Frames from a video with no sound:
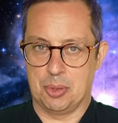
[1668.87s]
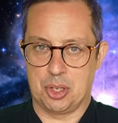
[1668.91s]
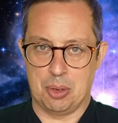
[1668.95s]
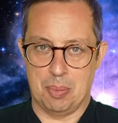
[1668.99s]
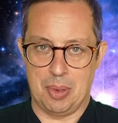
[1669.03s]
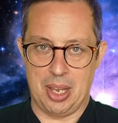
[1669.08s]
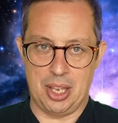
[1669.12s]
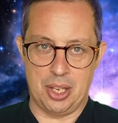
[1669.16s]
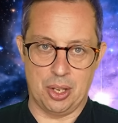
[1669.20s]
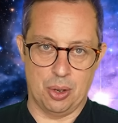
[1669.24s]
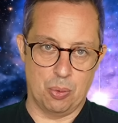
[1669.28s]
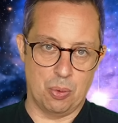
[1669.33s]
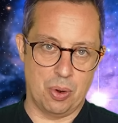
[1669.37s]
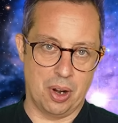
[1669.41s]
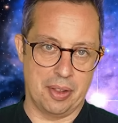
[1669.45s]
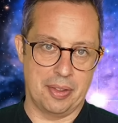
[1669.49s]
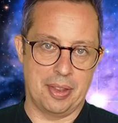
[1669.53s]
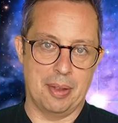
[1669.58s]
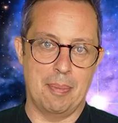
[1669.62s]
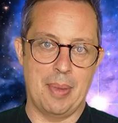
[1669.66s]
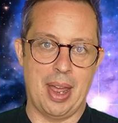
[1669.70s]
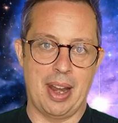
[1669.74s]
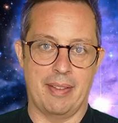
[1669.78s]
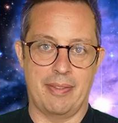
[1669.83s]
to me that one of
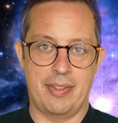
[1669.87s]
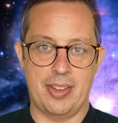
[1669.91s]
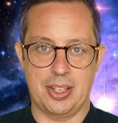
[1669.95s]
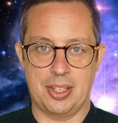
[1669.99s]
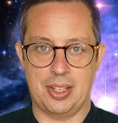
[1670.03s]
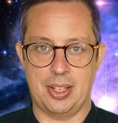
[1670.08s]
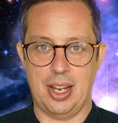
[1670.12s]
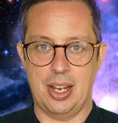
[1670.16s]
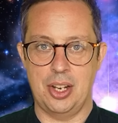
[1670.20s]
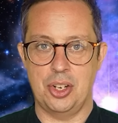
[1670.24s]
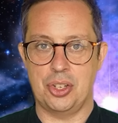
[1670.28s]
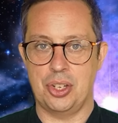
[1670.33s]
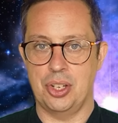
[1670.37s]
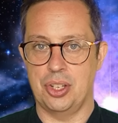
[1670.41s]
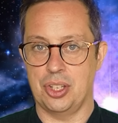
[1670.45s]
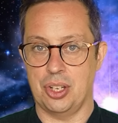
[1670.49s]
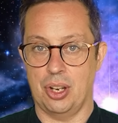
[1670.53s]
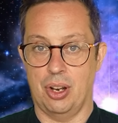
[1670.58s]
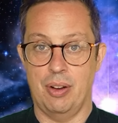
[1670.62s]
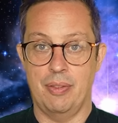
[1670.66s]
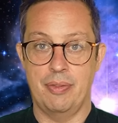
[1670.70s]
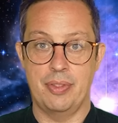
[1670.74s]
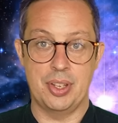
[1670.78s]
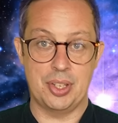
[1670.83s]
the manifestations
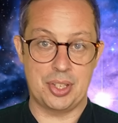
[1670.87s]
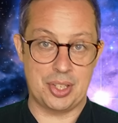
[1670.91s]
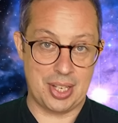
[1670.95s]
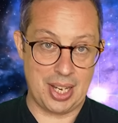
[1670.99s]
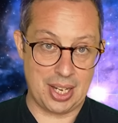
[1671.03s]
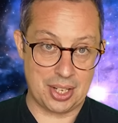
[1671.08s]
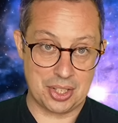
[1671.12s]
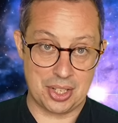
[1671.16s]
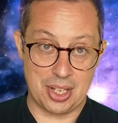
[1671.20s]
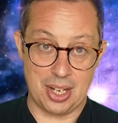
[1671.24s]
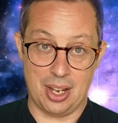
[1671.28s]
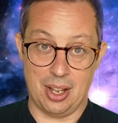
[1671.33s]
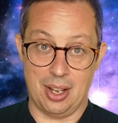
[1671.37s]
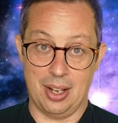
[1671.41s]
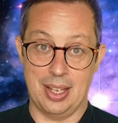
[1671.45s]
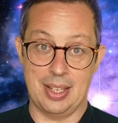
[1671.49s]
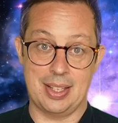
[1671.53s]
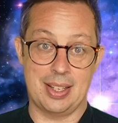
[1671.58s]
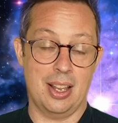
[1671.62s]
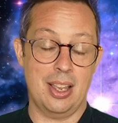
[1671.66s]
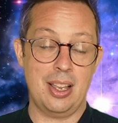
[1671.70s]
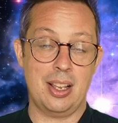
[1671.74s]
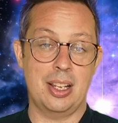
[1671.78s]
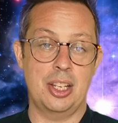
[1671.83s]
of the sextile is
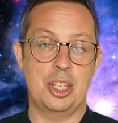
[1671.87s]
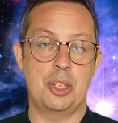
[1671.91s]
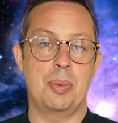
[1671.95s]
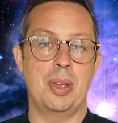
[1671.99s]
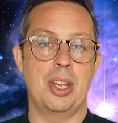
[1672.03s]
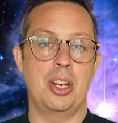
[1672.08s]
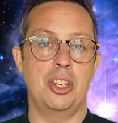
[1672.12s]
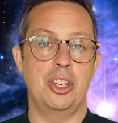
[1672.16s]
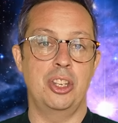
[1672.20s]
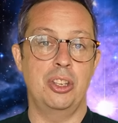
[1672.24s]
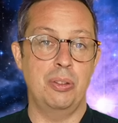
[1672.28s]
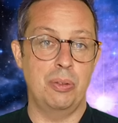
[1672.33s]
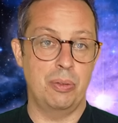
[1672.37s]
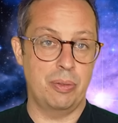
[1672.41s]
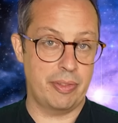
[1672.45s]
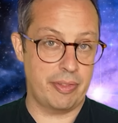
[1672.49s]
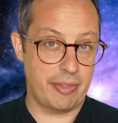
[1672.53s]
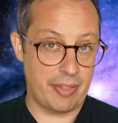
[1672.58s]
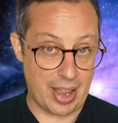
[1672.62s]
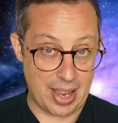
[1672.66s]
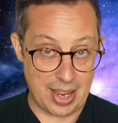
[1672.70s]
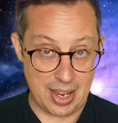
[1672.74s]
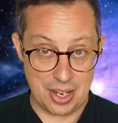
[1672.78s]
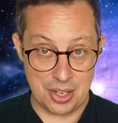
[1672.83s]
likely to be a new
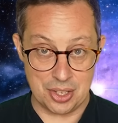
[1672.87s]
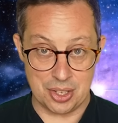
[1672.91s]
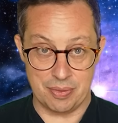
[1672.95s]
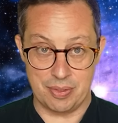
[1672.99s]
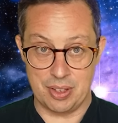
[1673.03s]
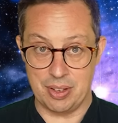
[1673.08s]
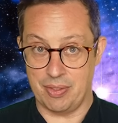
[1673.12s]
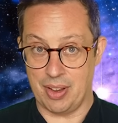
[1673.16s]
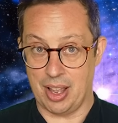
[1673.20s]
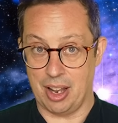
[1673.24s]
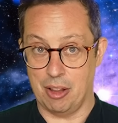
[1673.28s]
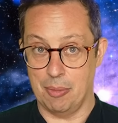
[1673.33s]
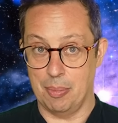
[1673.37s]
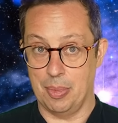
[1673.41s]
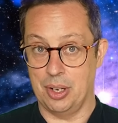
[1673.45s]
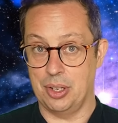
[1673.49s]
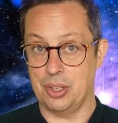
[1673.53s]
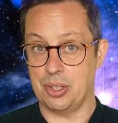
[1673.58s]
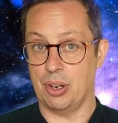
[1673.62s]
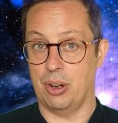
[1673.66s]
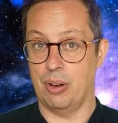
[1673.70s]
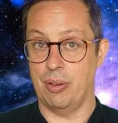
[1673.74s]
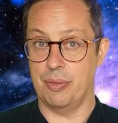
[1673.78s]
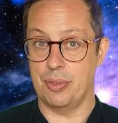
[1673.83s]
phase of development
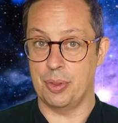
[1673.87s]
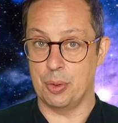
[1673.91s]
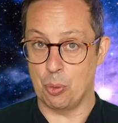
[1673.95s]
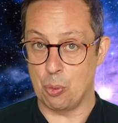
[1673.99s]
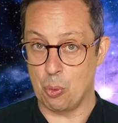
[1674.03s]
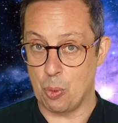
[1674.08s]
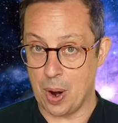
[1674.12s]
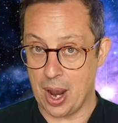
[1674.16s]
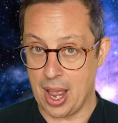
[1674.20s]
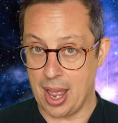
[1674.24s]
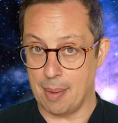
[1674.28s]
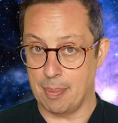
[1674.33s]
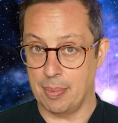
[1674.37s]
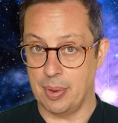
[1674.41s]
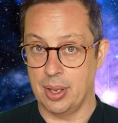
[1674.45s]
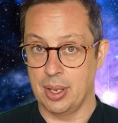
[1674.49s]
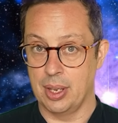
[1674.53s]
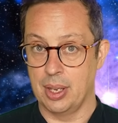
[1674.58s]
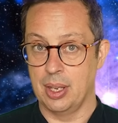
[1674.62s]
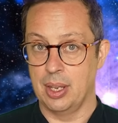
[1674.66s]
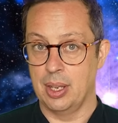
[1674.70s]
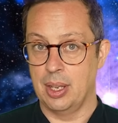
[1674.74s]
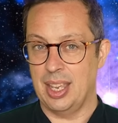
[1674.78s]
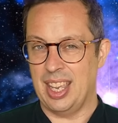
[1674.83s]
of the web.
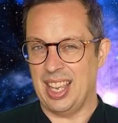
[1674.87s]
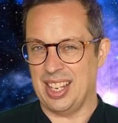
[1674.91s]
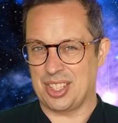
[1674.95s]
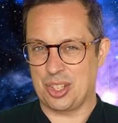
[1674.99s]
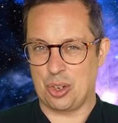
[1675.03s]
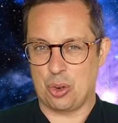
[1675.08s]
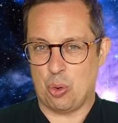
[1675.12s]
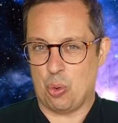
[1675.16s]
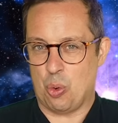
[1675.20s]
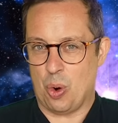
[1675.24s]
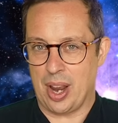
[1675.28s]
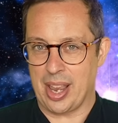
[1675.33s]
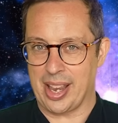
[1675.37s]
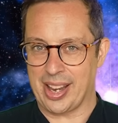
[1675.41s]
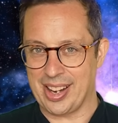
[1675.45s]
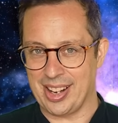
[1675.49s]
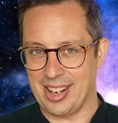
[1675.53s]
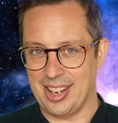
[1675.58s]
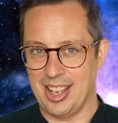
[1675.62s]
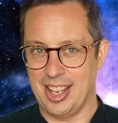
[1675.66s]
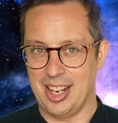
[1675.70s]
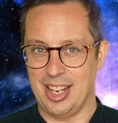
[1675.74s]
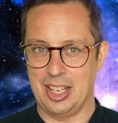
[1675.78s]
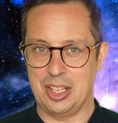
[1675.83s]
It's quite
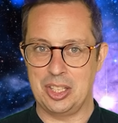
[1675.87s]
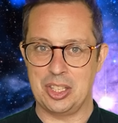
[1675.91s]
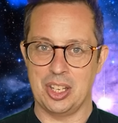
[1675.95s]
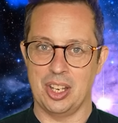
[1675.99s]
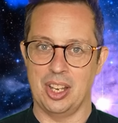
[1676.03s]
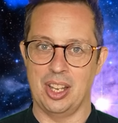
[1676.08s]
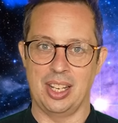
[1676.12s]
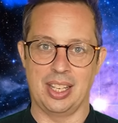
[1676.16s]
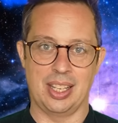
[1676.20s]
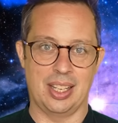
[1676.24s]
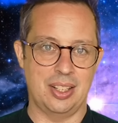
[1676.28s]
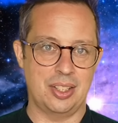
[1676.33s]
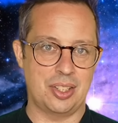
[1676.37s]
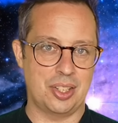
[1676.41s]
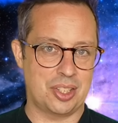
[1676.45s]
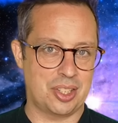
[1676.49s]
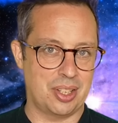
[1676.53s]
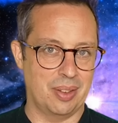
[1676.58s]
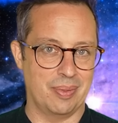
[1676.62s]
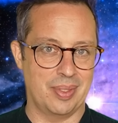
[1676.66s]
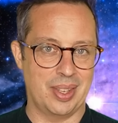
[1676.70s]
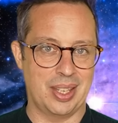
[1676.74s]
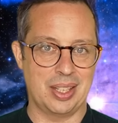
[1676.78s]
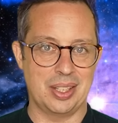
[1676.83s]
clearly turning into
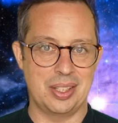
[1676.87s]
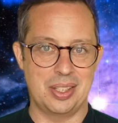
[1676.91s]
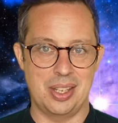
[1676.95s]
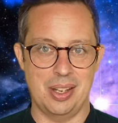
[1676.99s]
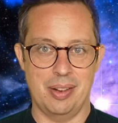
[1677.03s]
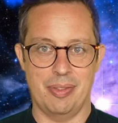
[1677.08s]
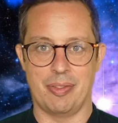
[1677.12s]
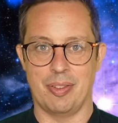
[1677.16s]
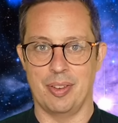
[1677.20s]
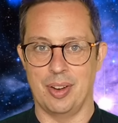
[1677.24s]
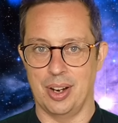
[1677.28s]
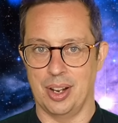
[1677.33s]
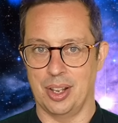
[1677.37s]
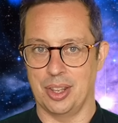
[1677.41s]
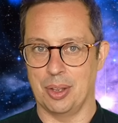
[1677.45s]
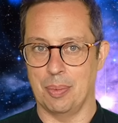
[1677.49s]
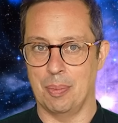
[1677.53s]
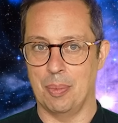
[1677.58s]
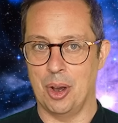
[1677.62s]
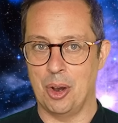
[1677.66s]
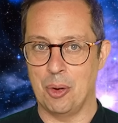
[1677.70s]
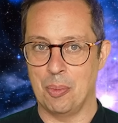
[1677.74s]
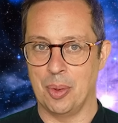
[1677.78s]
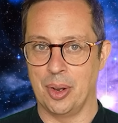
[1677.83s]
something different at the
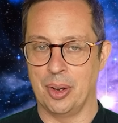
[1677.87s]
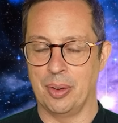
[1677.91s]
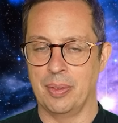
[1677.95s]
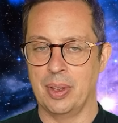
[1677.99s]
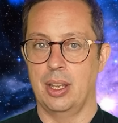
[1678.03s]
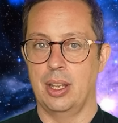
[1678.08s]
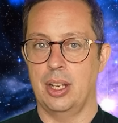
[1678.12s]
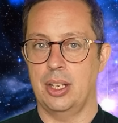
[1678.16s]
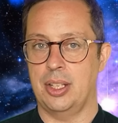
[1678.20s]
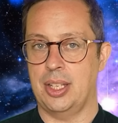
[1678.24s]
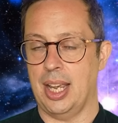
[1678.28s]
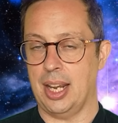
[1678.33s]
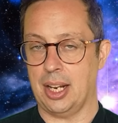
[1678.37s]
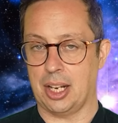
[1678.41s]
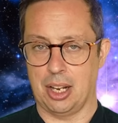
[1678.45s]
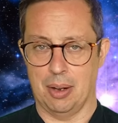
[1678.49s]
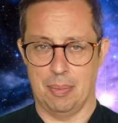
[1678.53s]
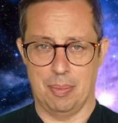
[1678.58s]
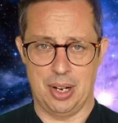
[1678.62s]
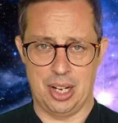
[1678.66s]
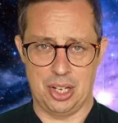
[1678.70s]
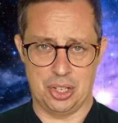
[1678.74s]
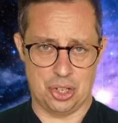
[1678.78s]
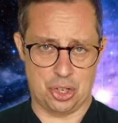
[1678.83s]
moment. Tech
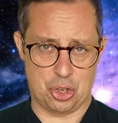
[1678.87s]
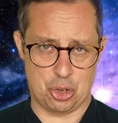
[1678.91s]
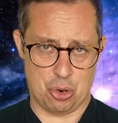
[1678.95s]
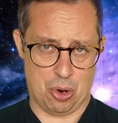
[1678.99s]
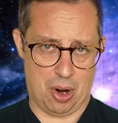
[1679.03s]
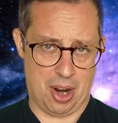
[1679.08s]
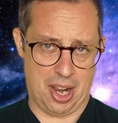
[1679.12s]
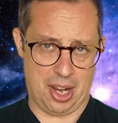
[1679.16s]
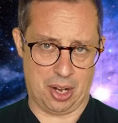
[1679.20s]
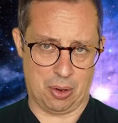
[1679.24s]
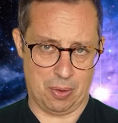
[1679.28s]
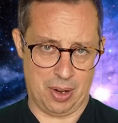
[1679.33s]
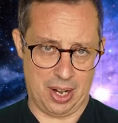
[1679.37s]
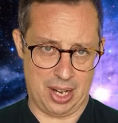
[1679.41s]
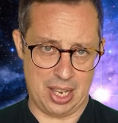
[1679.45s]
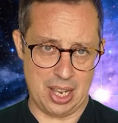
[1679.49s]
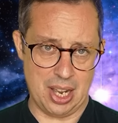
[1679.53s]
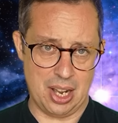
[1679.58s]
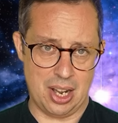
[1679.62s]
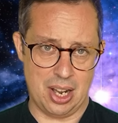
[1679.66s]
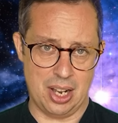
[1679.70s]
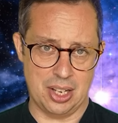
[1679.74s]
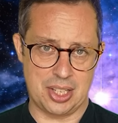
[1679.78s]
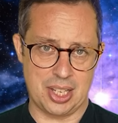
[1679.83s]
companies are trying really
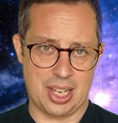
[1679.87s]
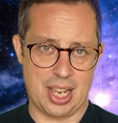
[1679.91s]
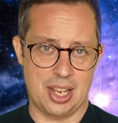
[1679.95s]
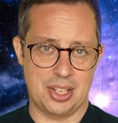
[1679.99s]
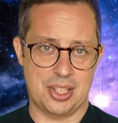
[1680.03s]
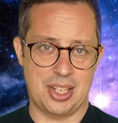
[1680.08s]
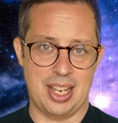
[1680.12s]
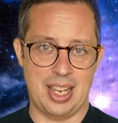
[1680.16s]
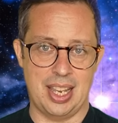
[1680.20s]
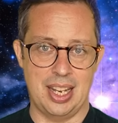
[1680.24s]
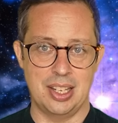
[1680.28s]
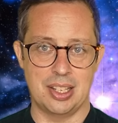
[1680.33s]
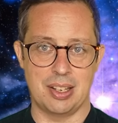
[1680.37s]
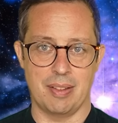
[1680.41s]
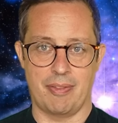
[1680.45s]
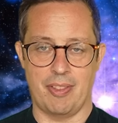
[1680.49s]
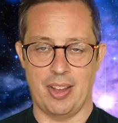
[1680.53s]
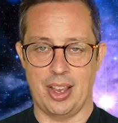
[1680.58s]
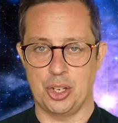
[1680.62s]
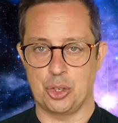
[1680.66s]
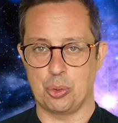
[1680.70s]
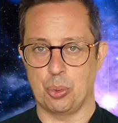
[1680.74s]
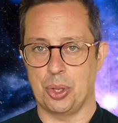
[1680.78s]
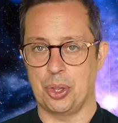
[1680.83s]
hard to get us to
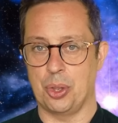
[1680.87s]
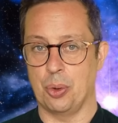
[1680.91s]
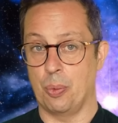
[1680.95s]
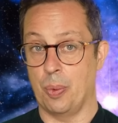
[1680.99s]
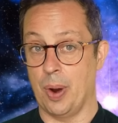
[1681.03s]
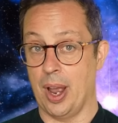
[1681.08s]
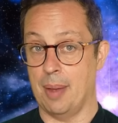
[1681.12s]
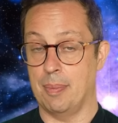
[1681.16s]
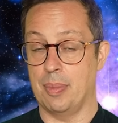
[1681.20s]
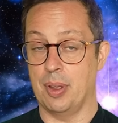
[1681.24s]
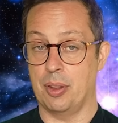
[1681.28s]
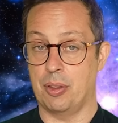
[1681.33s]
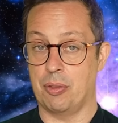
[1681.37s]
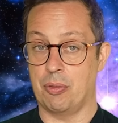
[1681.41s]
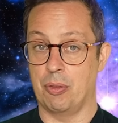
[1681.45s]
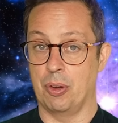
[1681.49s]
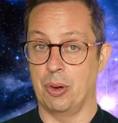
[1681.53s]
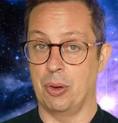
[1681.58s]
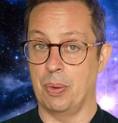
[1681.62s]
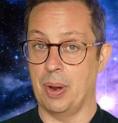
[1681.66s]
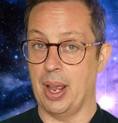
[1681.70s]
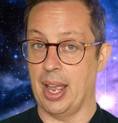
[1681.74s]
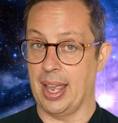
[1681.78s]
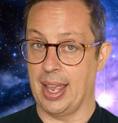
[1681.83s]
interface with the web
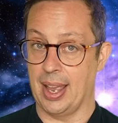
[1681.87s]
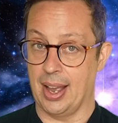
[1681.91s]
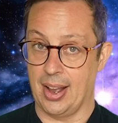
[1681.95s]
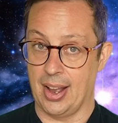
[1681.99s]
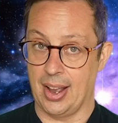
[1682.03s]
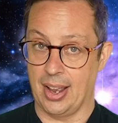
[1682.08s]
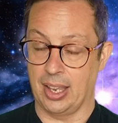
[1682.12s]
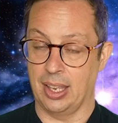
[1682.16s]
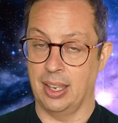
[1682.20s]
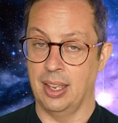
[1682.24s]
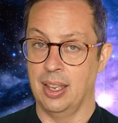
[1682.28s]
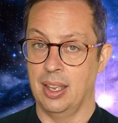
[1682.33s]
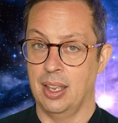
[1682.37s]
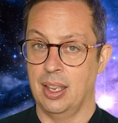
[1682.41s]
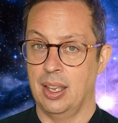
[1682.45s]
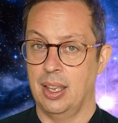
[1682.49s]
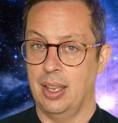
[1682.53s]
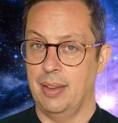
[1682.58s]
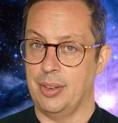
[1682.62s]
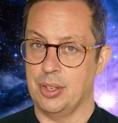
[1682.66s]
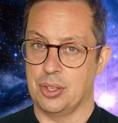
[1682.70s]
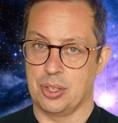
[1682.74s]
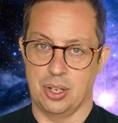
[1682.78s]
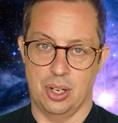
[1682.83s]
through AI.
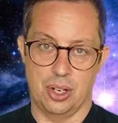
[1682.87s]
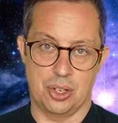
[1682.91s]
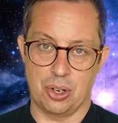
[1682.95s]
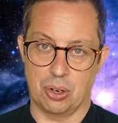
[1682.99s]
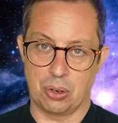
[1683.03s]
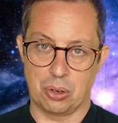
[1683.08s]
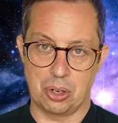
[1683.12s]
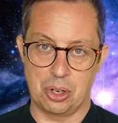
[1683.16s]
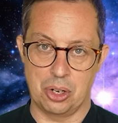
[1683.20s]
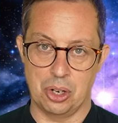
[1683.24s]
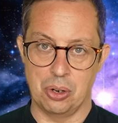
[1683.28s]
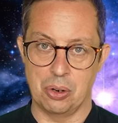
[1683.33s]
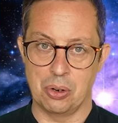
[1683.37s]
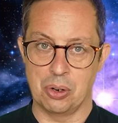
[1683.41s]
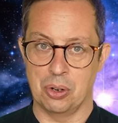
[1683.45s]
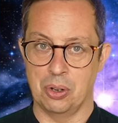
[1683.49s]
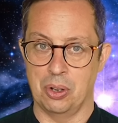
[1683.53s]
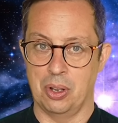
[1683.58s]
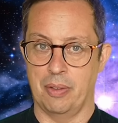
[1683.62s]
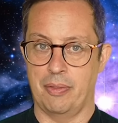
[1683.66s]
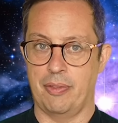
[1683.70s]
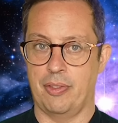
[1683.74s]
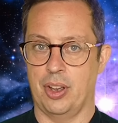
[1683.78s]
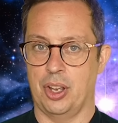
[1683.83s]
If you search on
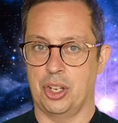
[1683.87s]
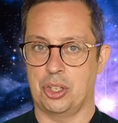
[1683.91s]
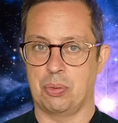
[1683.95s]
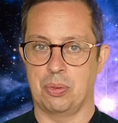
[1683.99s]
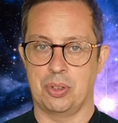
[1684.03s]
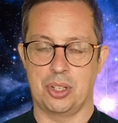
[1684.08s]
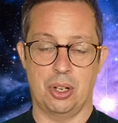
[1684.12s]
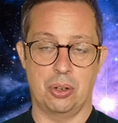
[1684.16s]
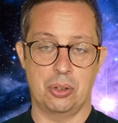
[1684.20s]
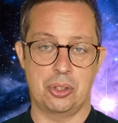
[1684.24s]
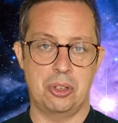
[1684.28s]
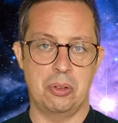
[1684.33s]
Google, the first results